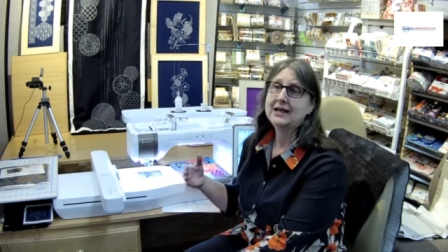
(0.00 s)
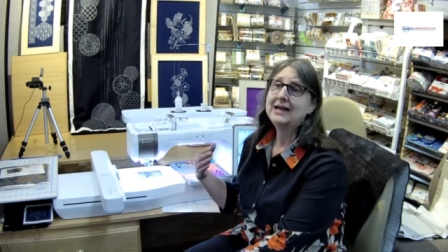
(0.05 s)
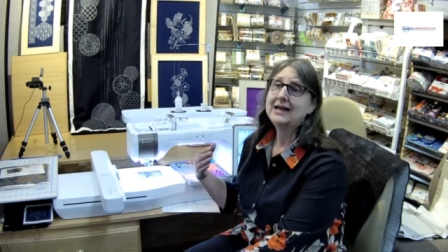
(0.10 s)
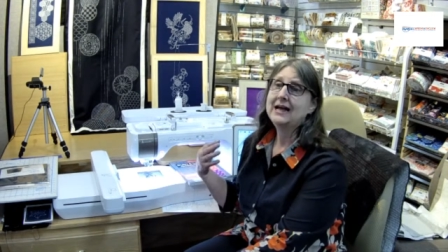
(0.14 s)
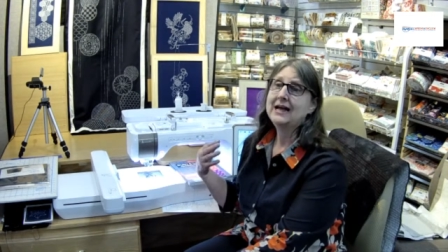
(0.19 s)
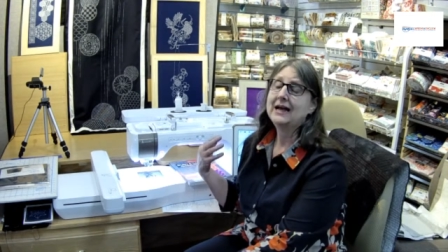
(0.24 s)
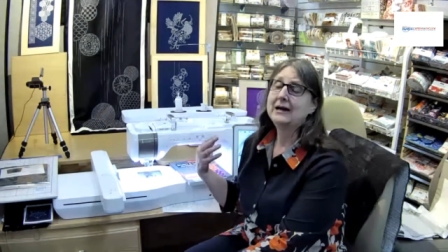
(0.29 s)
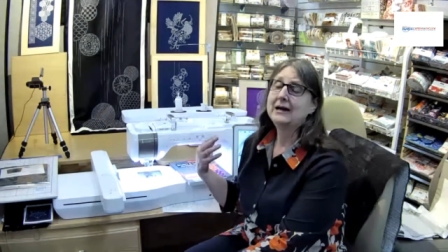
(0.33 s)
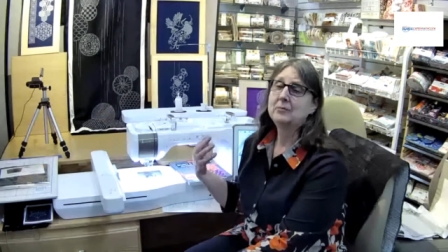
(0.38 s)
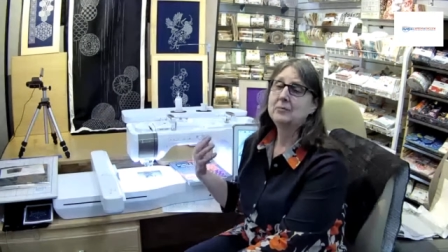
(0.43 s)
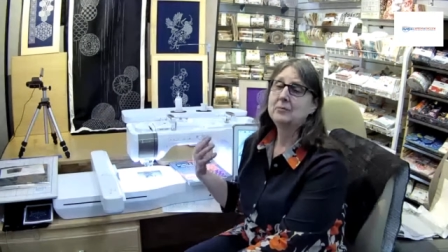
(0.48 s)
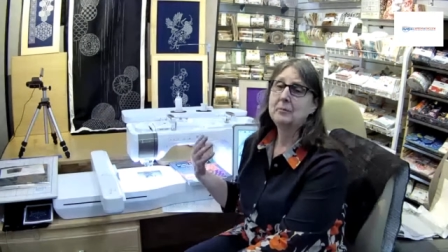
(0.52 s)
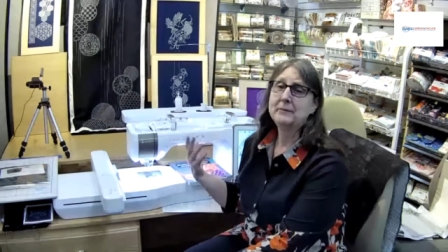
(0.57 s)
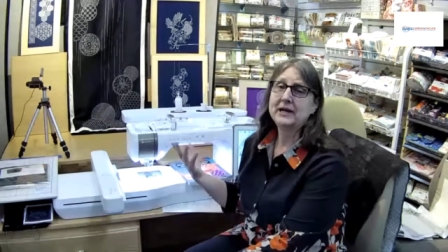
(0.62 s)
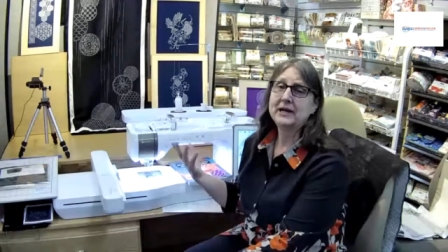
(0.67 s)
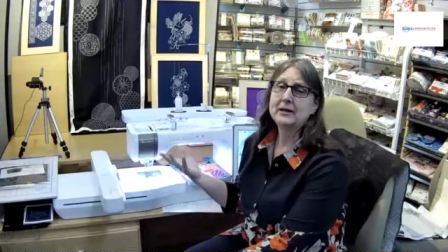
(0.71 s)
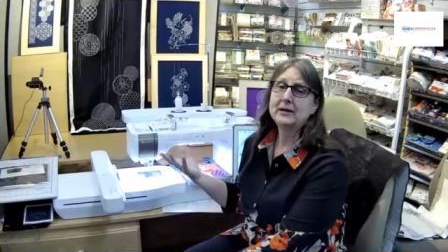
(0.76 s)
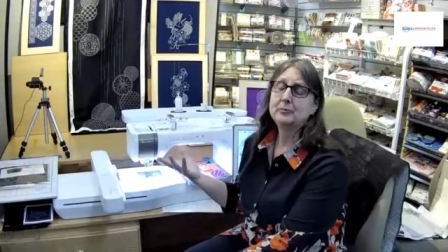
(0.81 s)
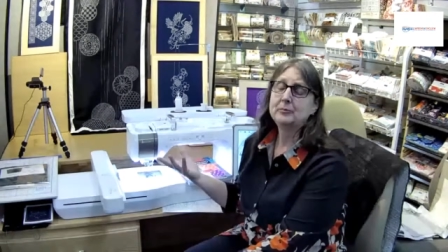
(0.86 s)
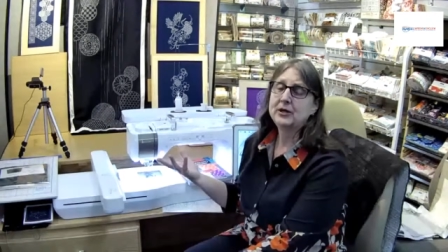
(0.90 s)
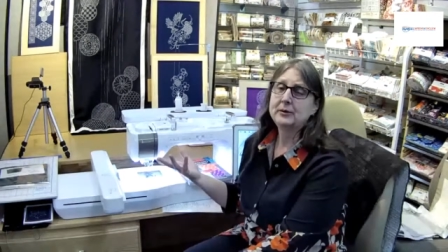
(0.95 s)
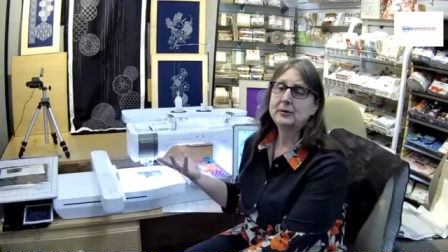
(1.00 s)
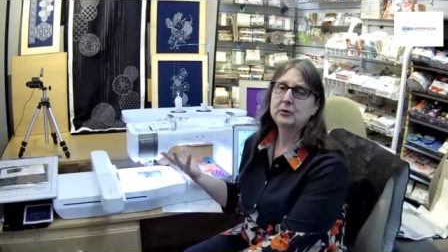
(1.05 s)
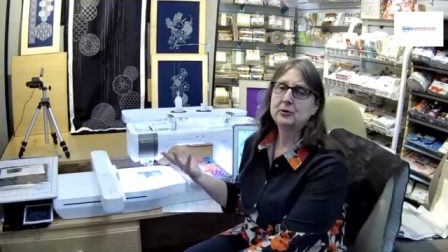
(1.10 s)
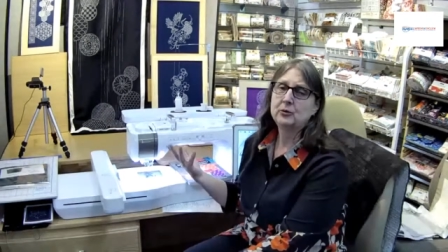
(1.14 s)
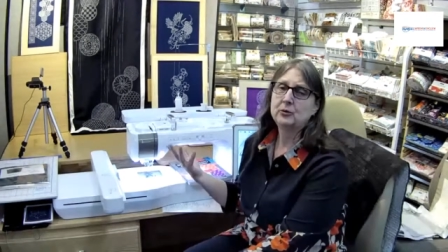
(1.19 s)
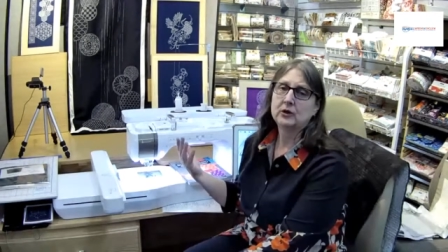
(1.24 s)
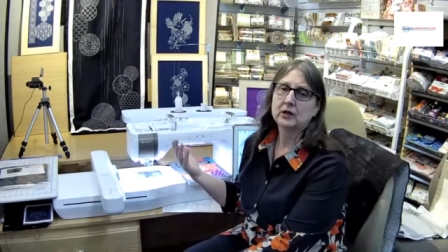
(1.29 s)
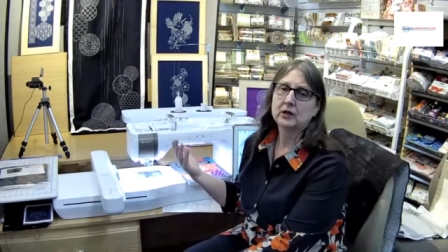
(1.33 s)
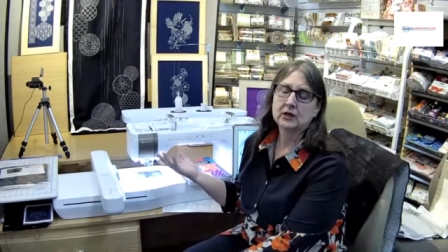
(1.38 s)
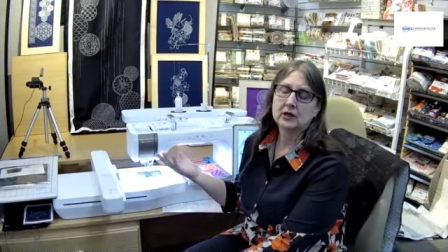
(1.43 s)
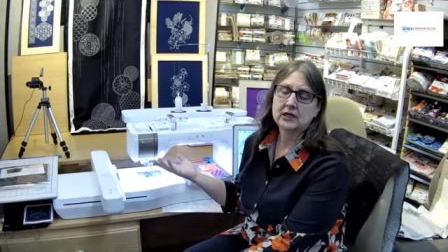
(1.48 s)
And many people
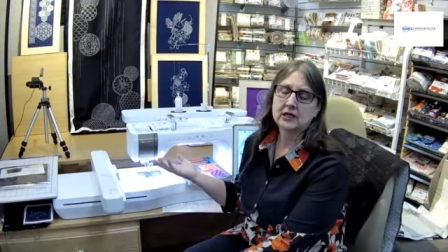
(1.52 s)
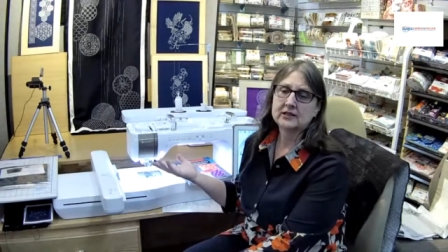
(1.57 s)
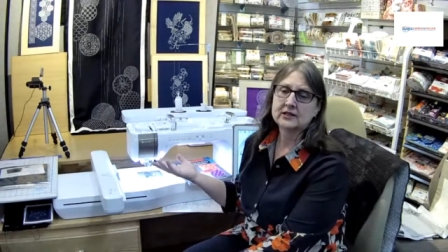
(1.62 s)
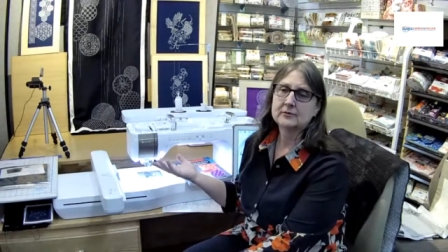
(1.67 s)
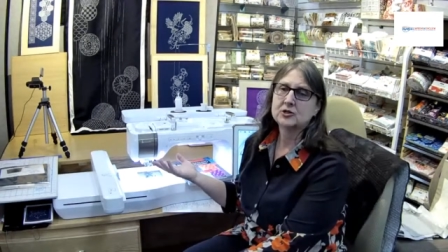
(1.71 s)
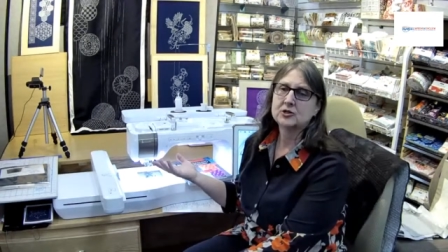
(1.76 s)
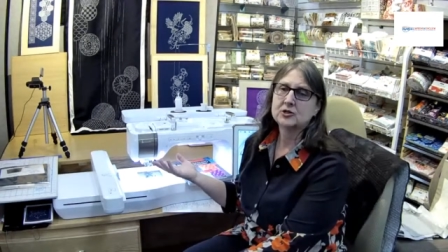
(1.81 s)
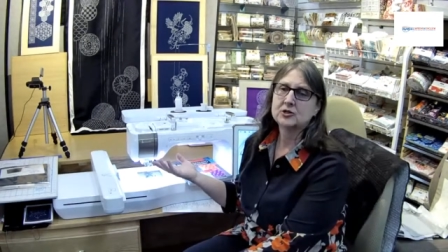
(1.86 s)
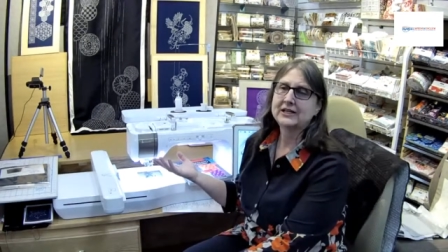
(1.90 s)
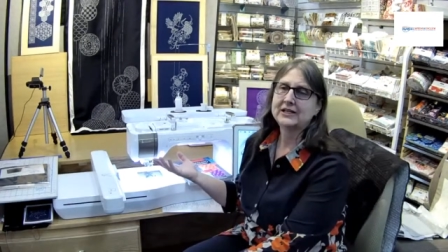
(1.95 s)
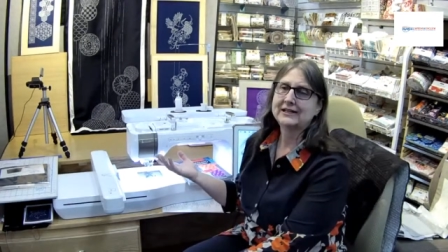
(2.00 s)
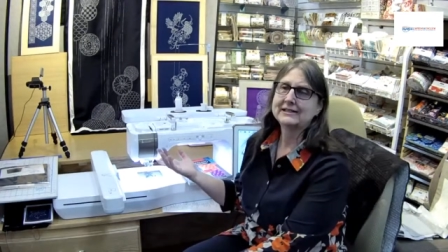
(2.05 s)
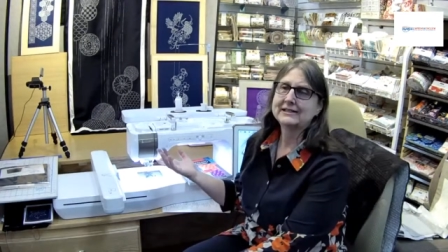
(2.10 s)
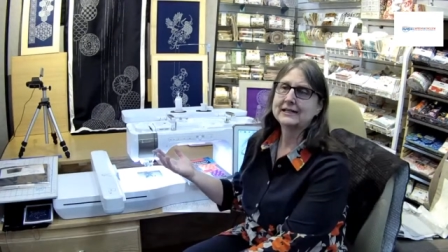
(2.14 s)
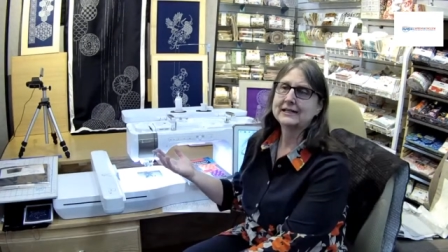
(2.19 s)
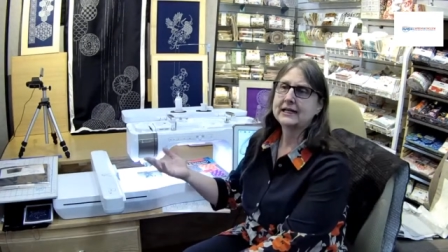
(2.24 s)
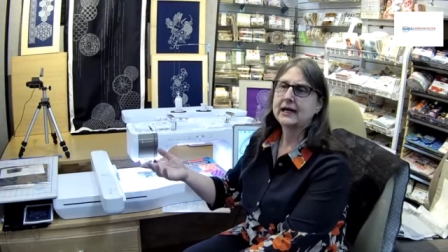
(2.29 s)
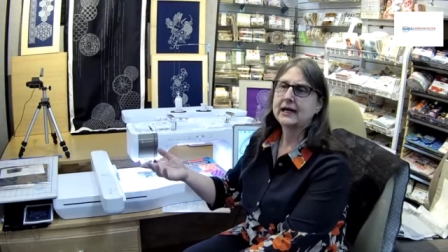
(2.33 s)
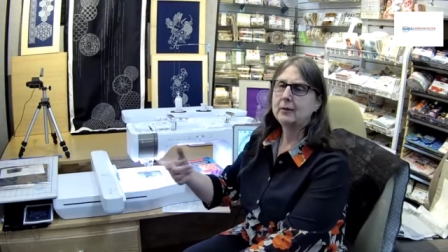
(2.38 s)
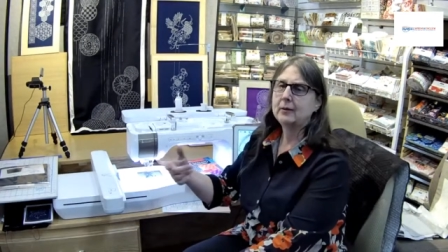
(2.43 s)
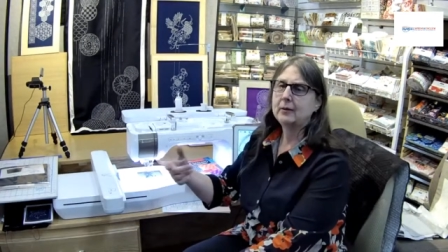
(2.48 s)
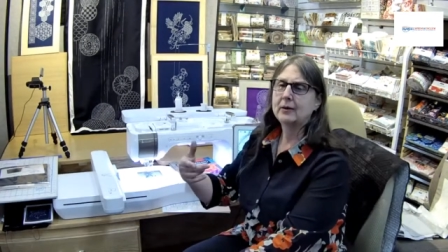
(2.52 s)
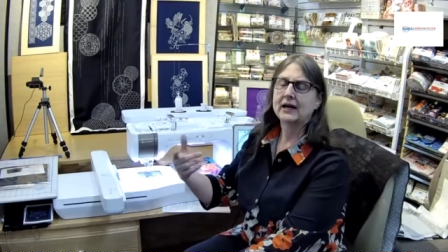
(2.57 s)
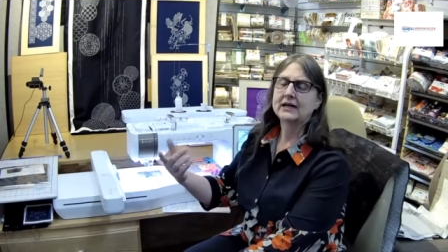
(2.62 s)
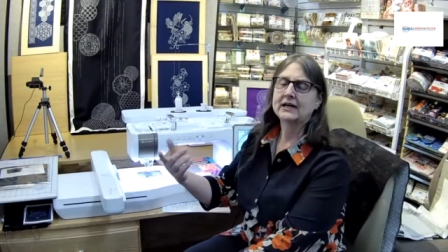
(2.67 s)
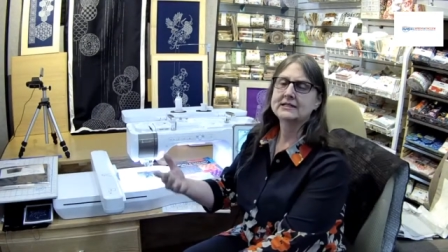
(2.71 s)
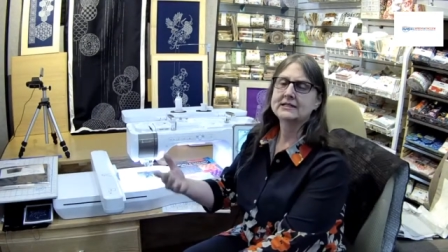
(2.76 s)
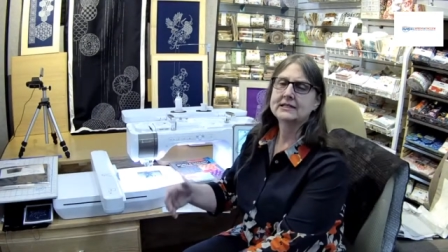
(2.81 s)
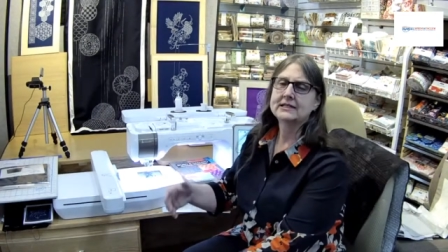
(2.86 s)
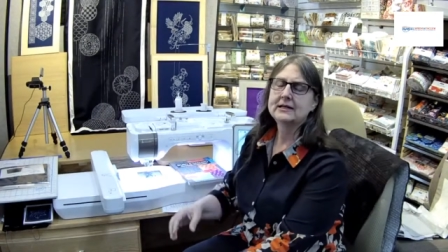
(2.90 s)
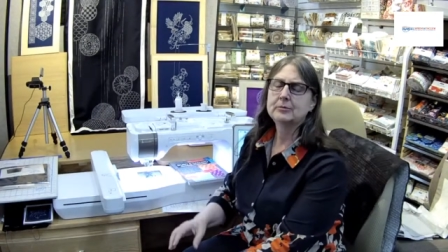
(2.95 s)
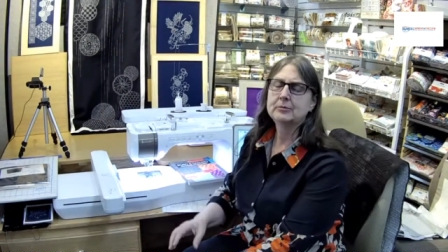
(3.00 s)
will look at the machine and say, yeah, but I
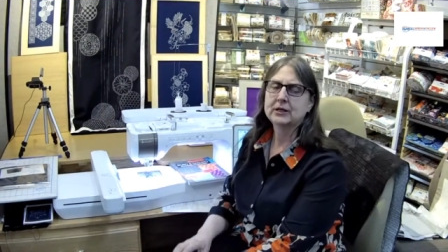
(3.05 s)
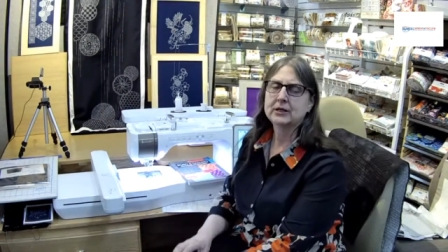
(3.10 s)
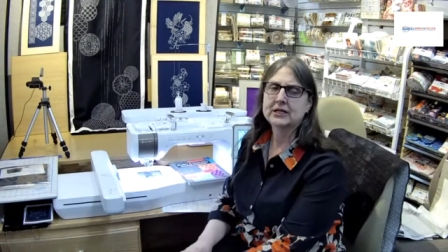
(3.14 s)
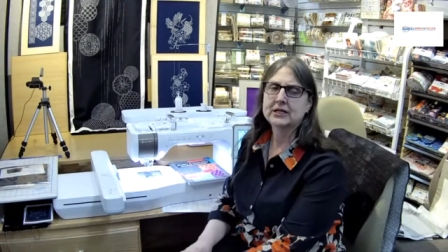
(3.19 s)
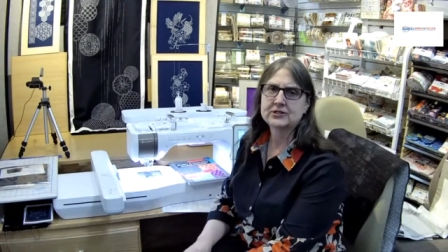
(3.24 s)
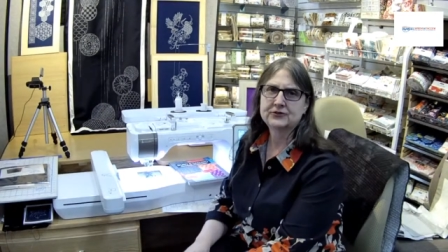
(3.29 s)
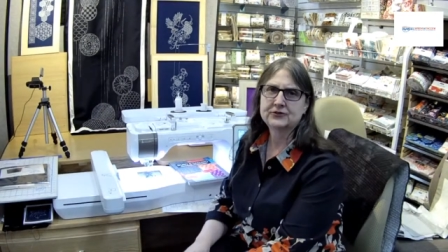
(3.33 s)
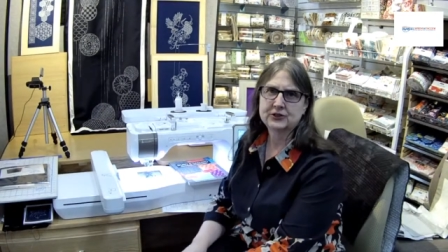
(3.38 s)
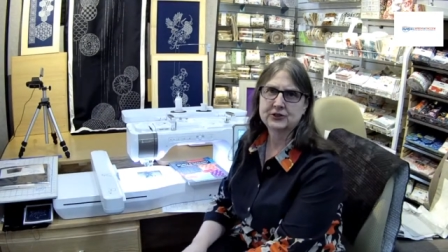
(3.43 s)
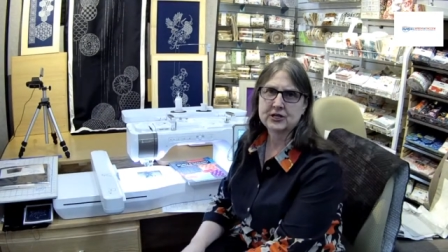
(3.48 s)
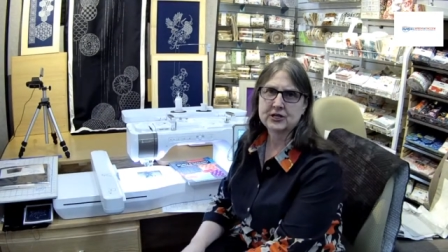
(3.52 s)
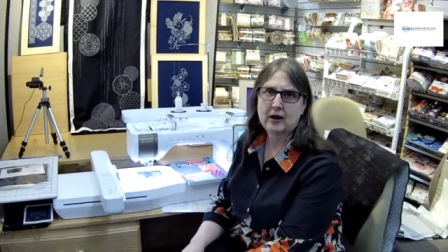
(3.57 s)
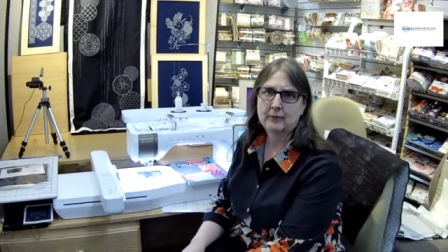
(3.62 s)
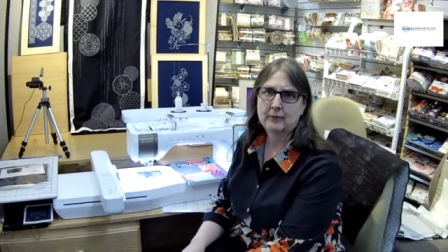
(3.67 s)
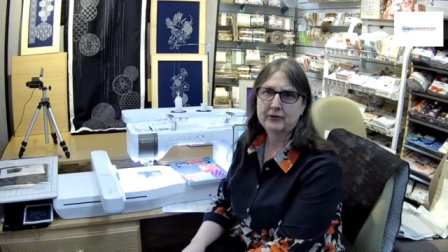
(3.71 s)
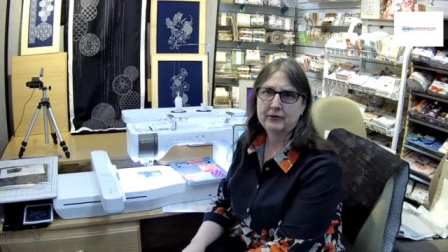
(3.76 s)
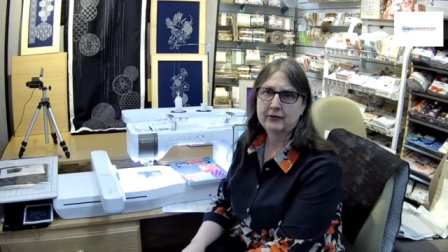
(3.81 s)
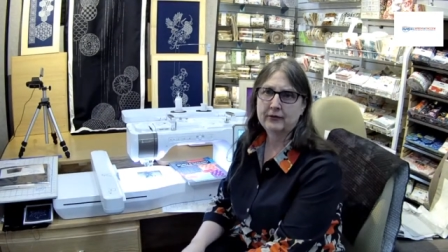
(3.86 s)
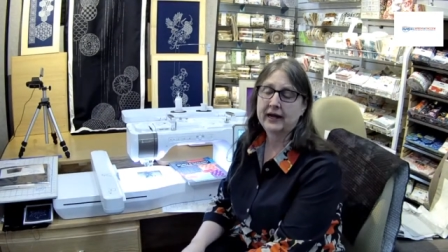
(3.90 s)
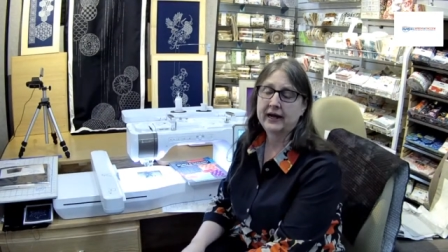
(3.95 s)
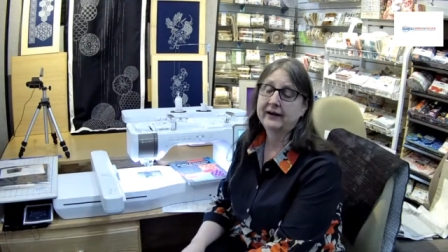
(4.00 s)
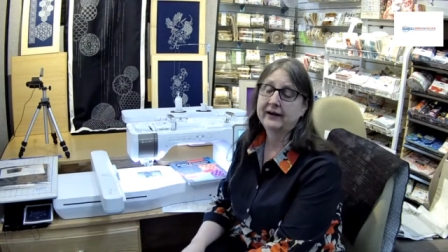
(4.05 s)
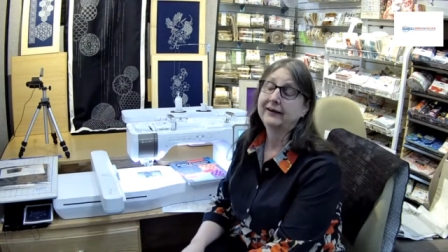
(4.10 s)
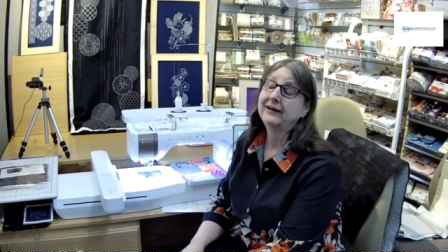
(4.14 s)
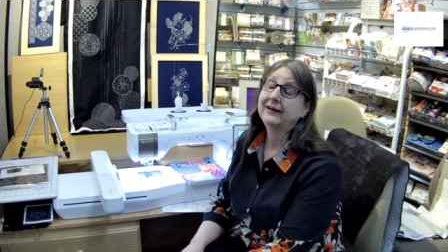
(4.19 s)
see a place for top thread